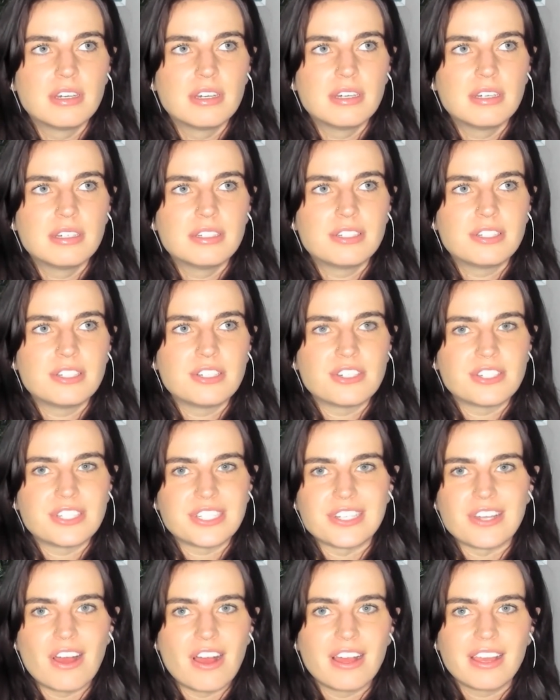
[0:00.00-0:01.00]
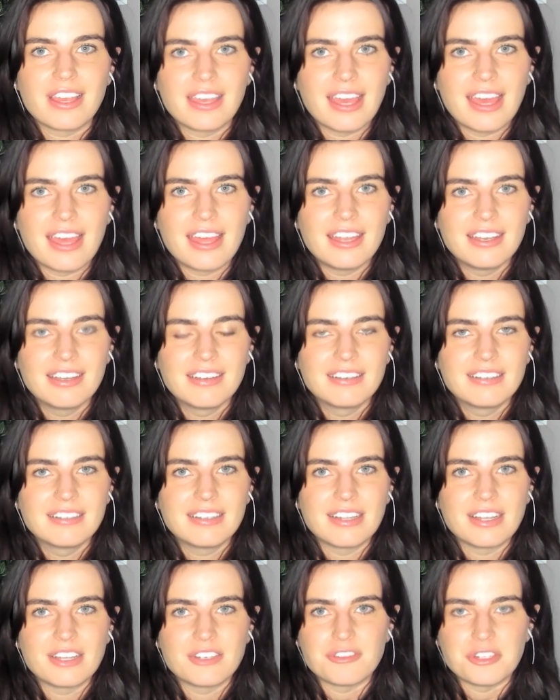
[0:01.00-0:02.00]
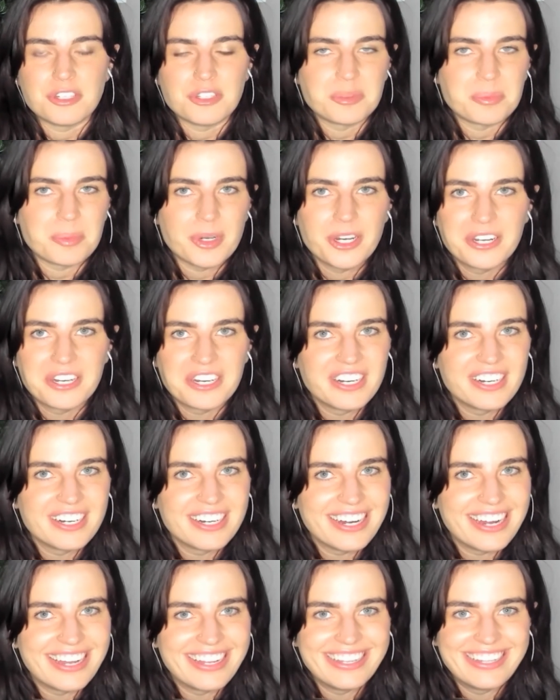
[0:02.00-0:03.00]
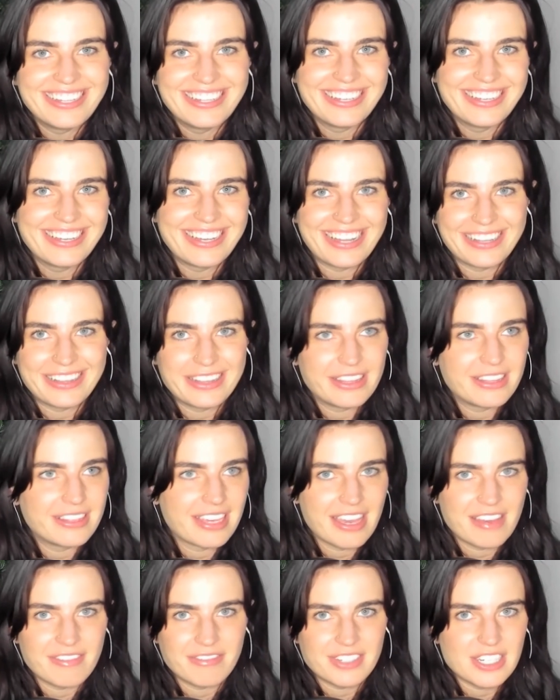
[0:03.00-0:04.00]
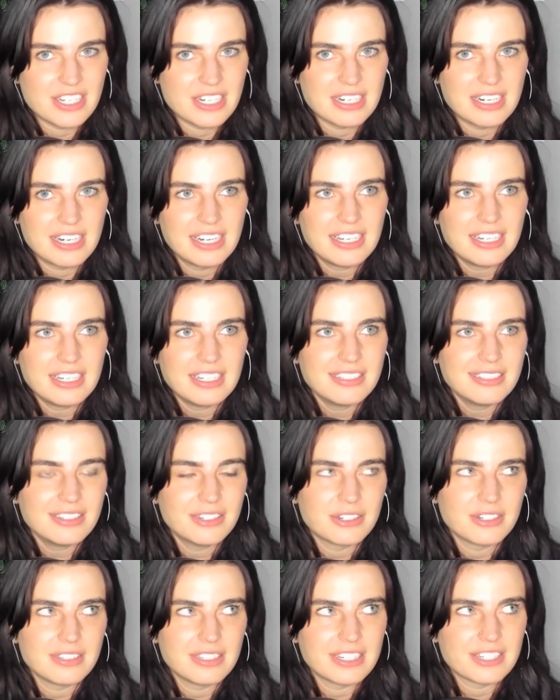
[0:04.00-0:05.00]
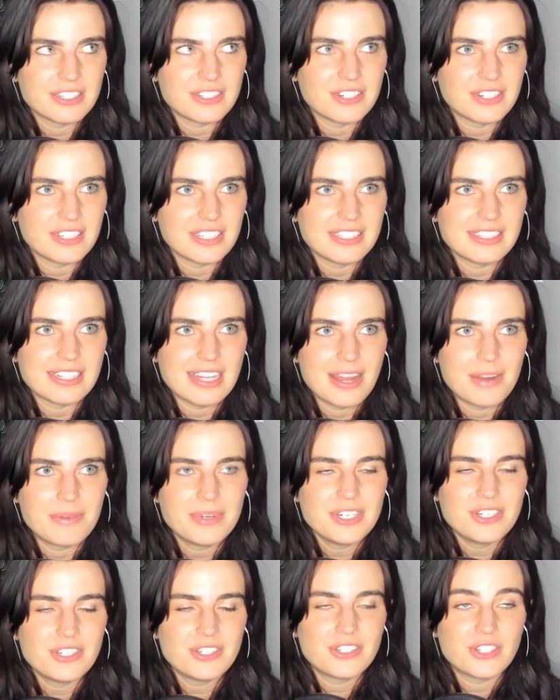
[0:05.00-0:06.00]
to just not get a cheeseburger at the cafeteria or like a turkey sandwich.